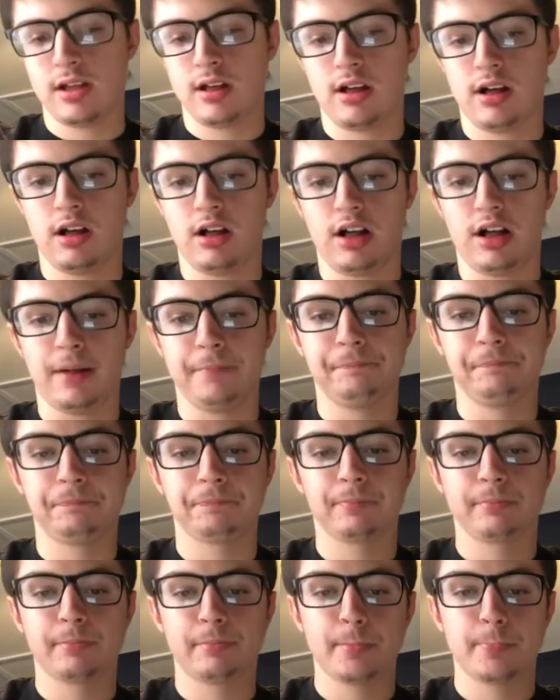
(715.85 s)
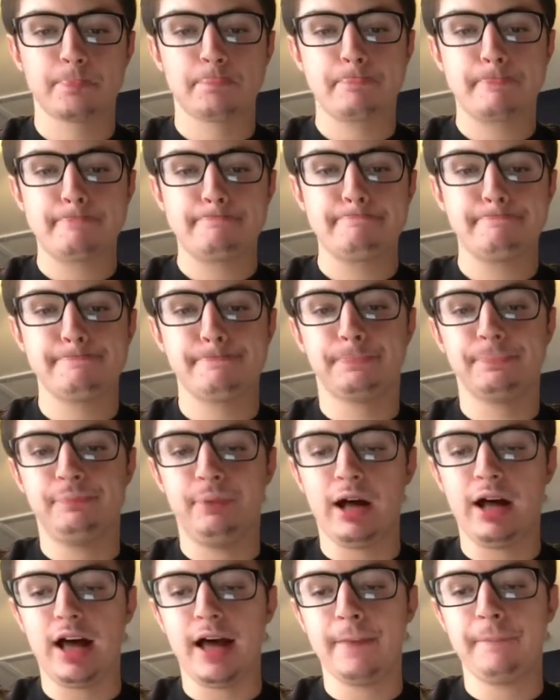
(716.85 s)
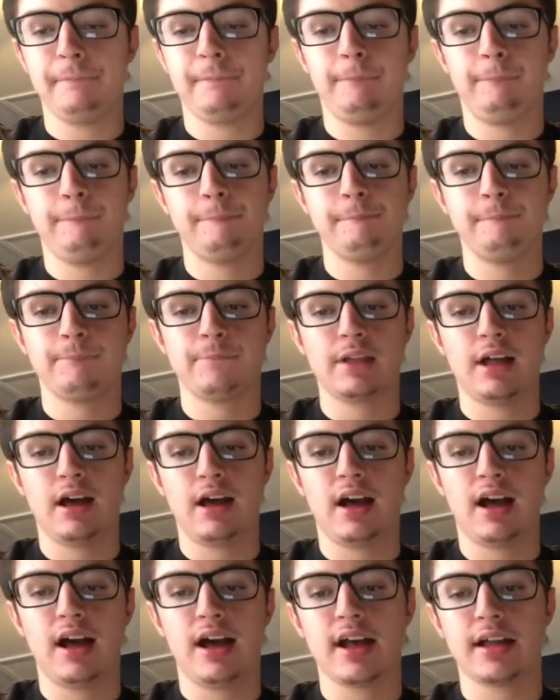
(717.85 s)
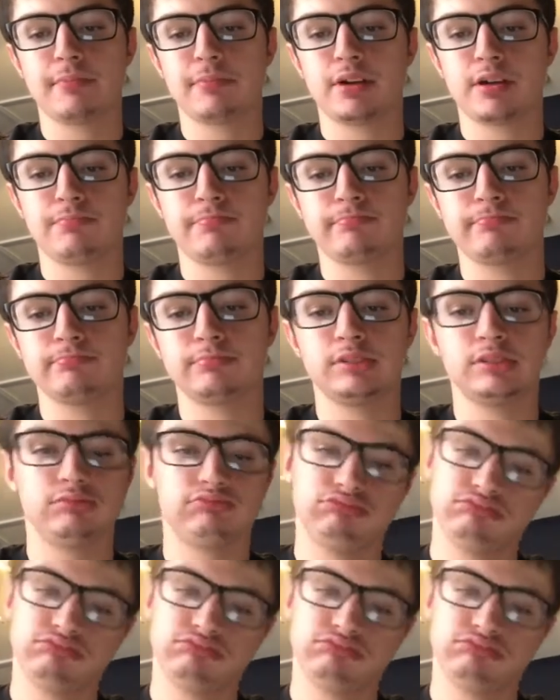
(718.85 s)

Um, but I'm...